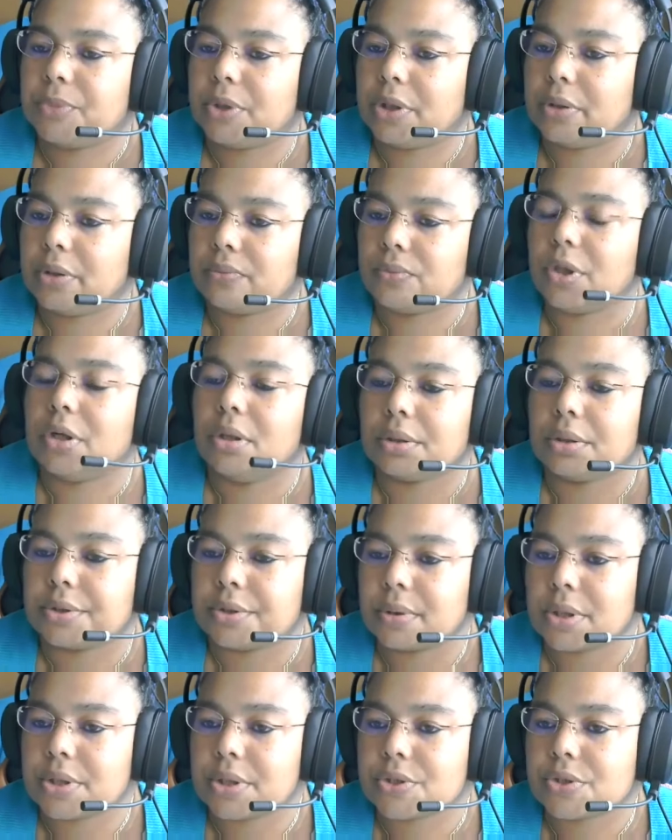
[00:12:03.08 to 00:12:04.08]
world.
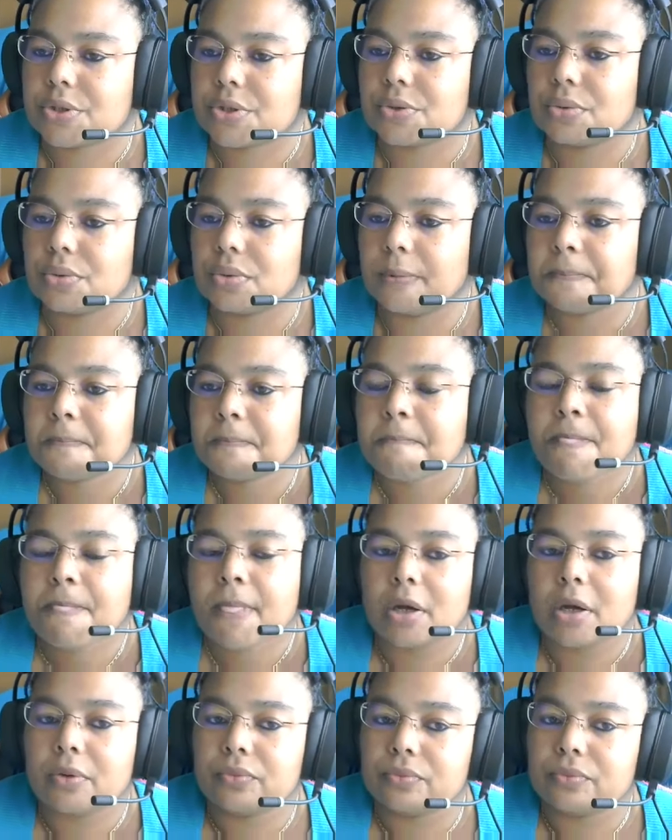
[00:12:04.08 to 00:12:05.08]
So
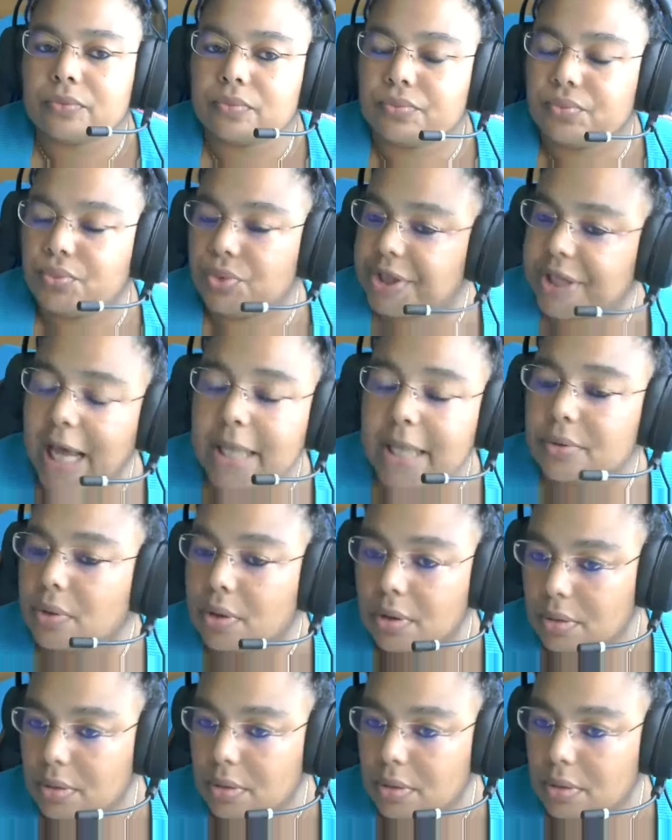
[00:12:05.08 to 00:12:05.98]
we can,